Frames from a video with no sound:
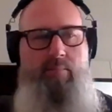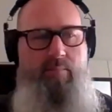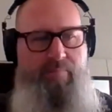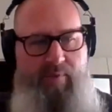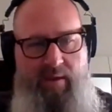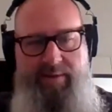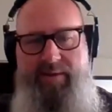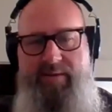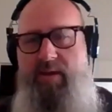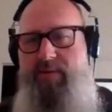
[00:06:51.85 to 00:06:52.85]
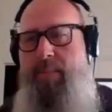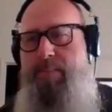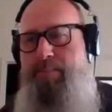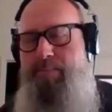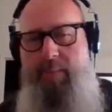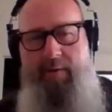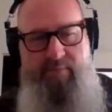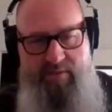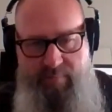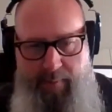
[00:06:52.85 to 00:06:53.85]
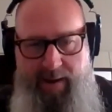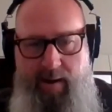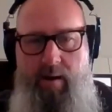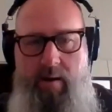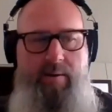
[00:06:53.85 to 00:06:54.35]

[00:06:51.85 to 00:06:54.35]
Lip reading: feelings of despair